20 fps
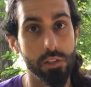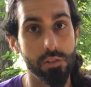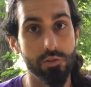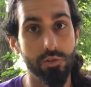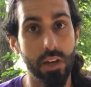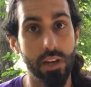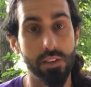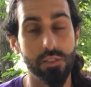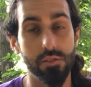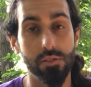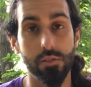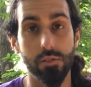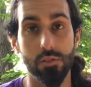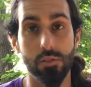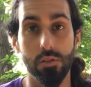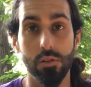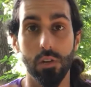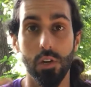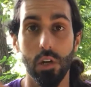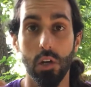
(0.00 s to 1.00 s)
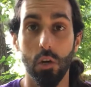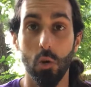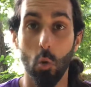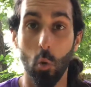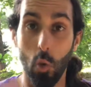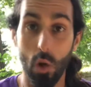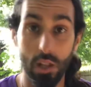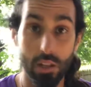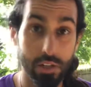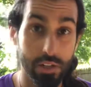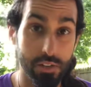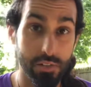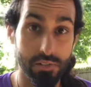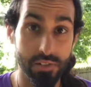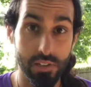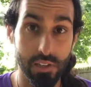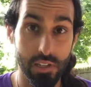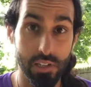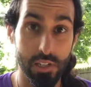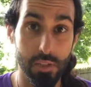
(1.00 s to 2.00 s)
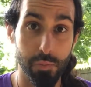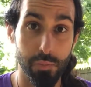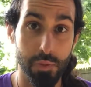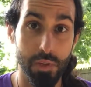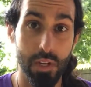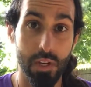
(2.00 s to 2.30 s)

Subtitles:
It tracks your quality of sleep,